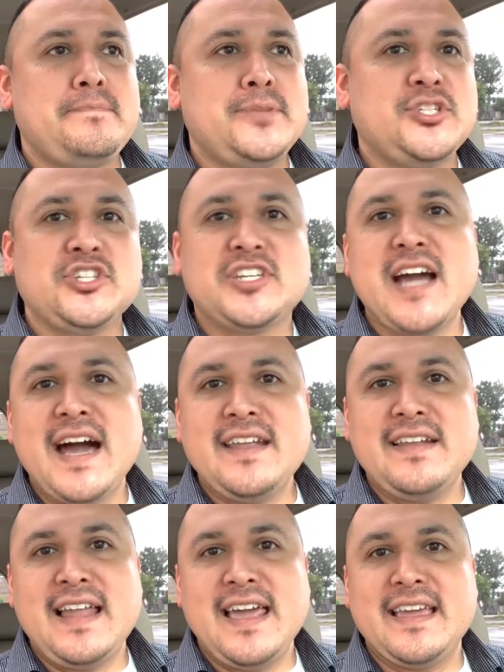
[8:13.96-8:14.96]
But you
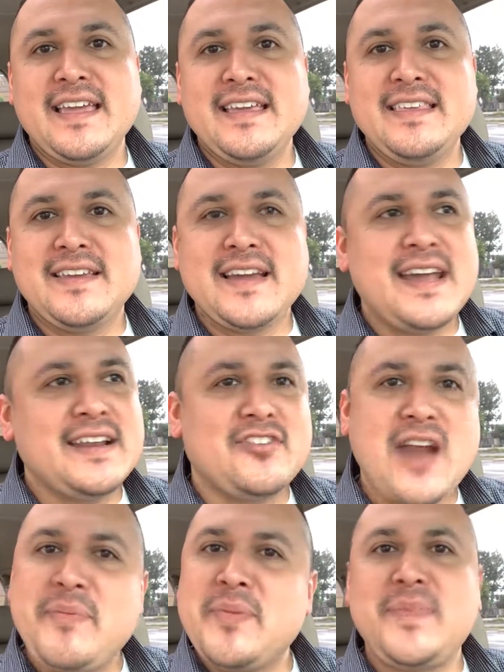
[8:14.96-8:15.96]
gotta, like, you gotta
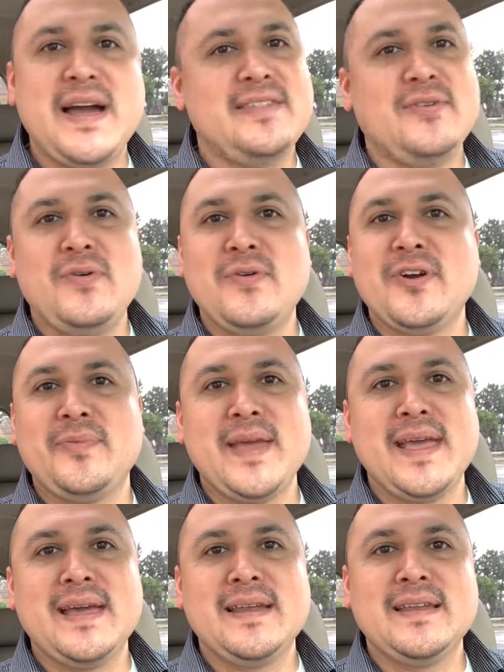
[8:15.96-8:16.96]
grab it by the horn,
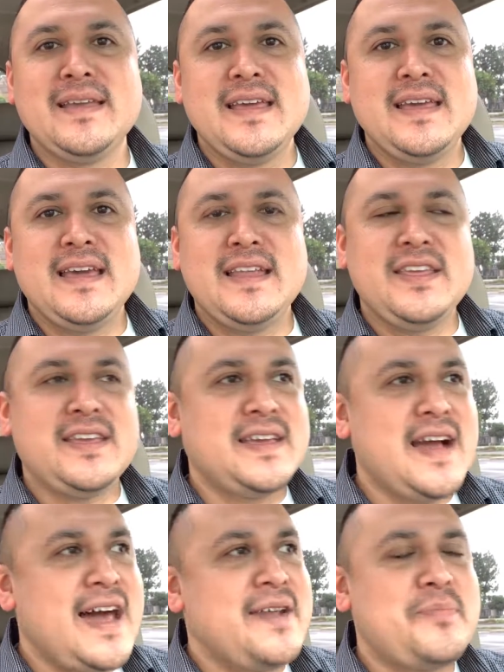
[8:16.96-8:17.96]
man. And you
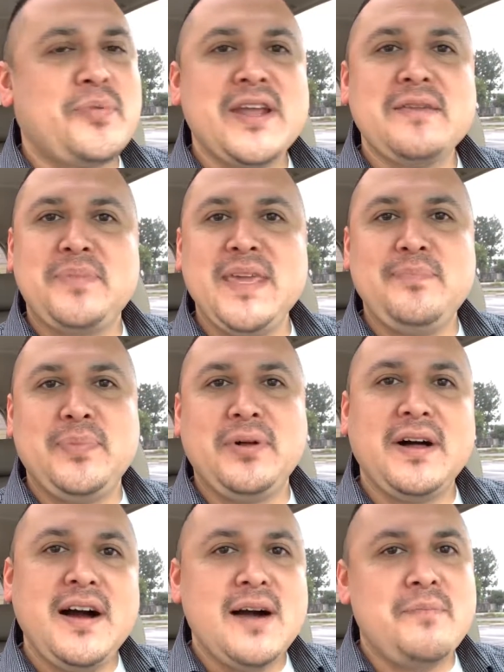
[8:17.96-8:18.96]
gotta bring
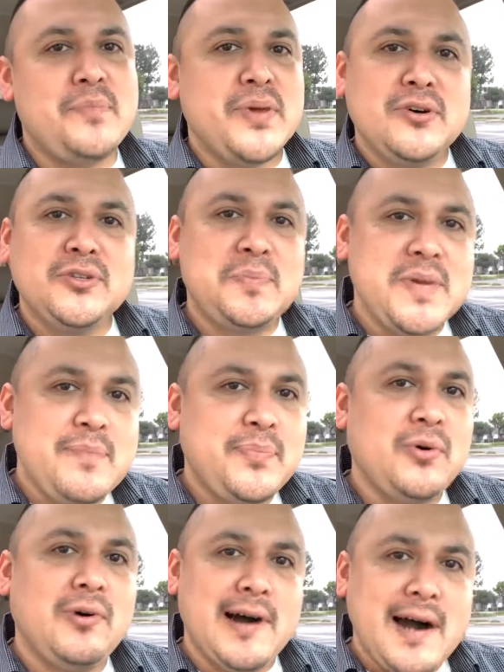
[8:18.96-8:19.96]
people up, build
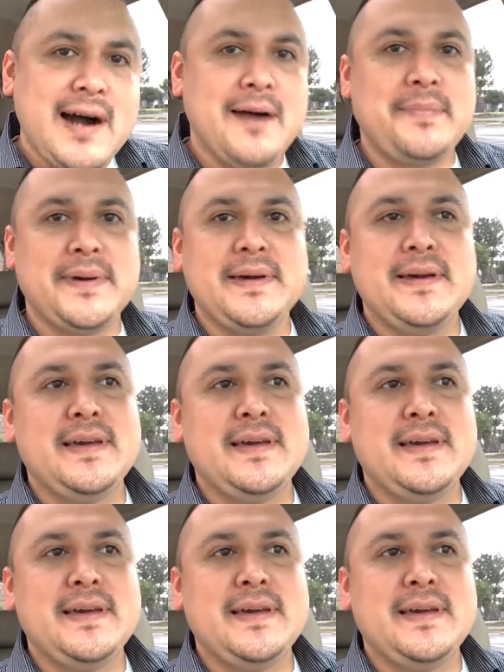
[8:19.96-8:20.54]
people up.